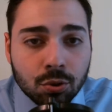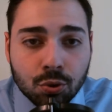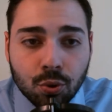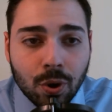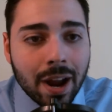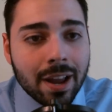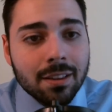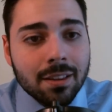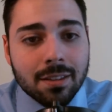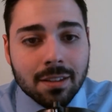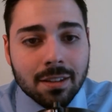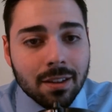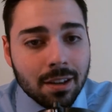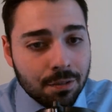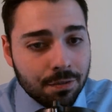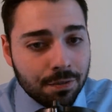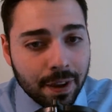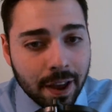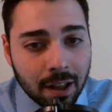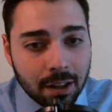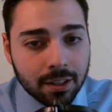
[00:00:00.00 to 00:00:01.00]
granted,
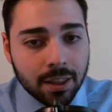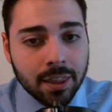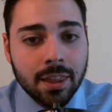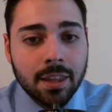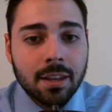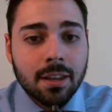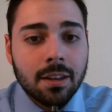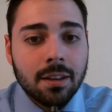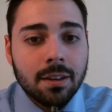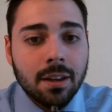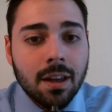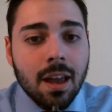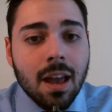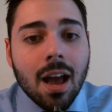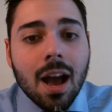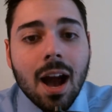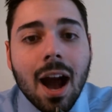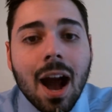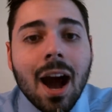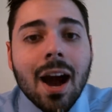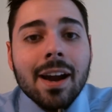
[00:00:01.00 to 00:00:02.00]
if healthy,
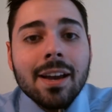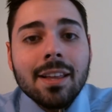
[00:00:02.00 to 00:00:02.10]
I